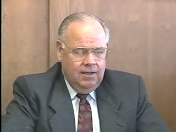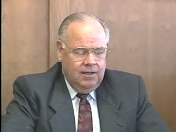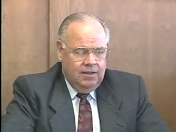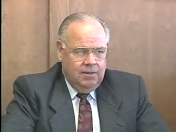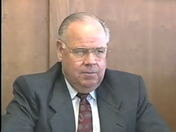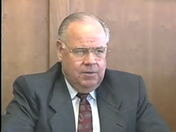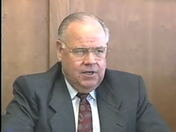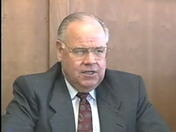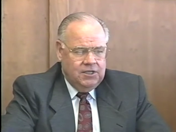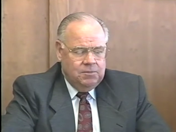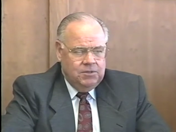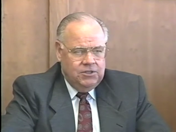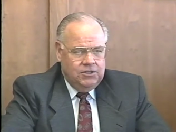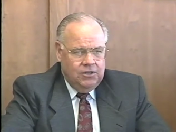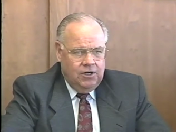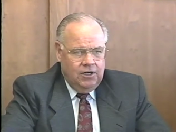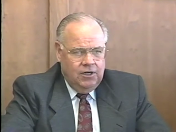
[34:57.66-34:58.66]
The biggest
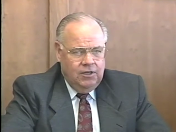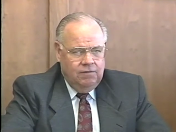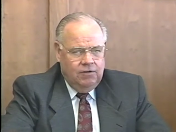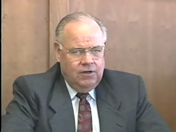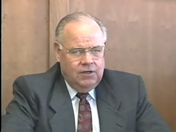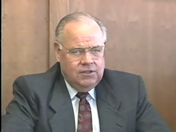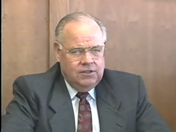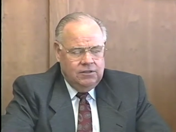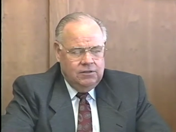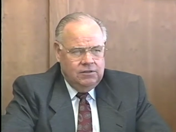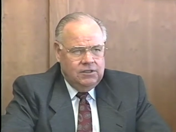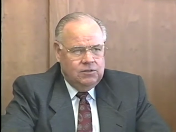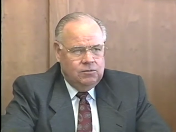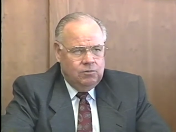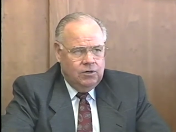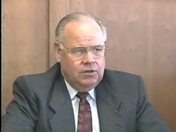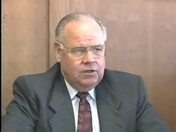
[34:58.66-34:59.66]
majority of our
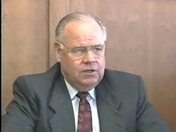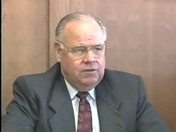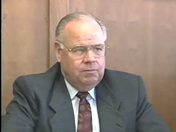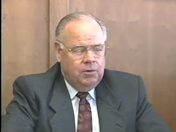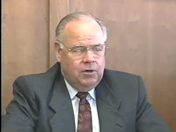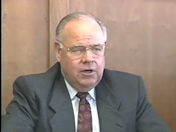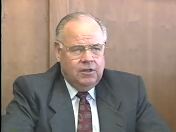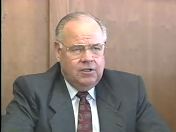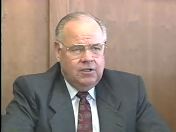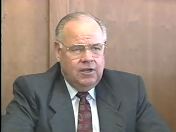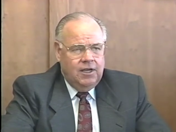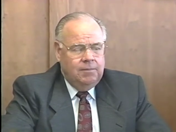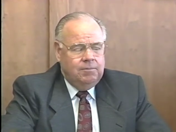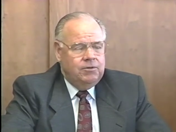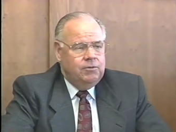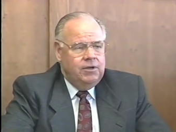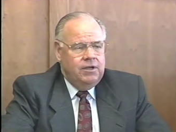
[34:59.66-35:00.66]
students work
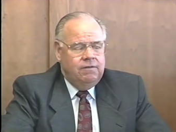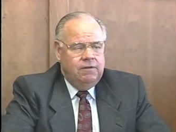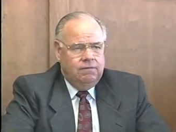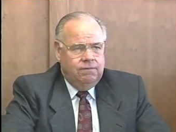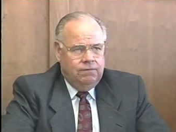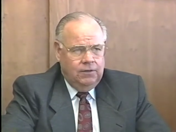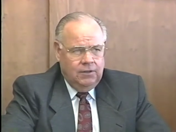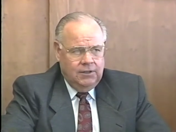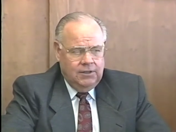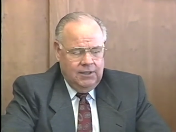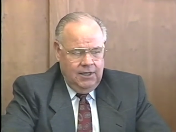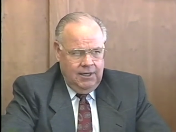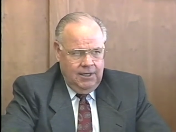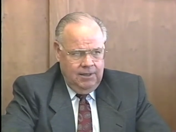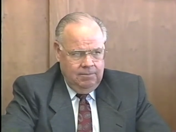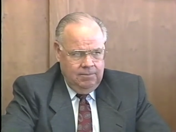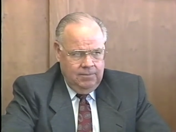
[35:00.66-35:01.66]
part-time to even
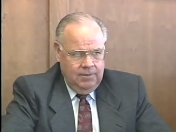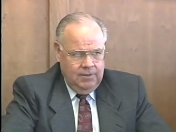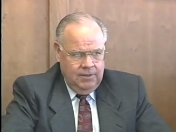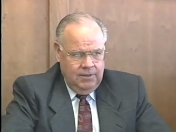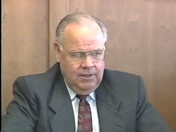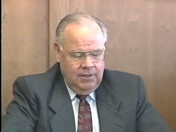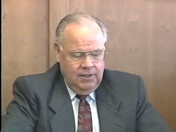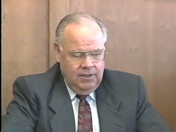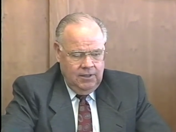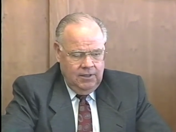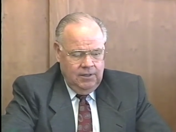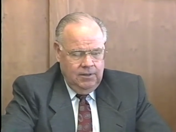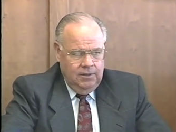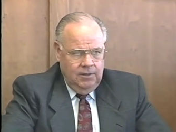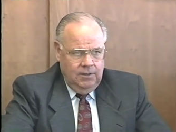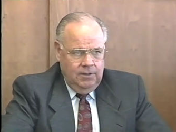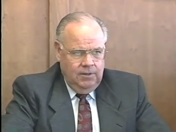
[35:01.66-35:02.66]
full-time
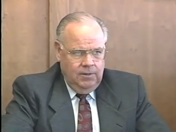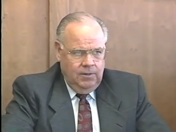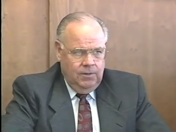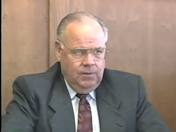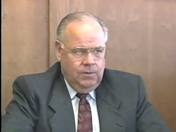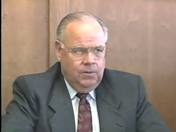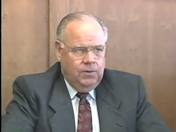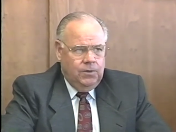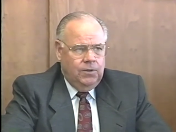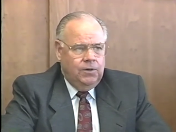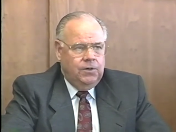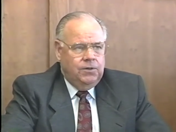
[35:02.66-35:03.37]
in order